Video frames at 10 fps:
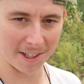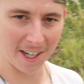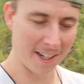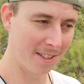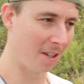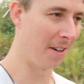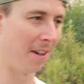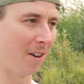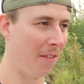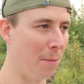readings
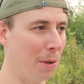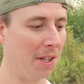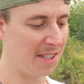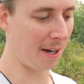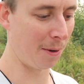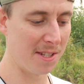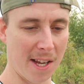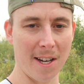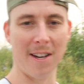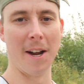on the bullets that we're sending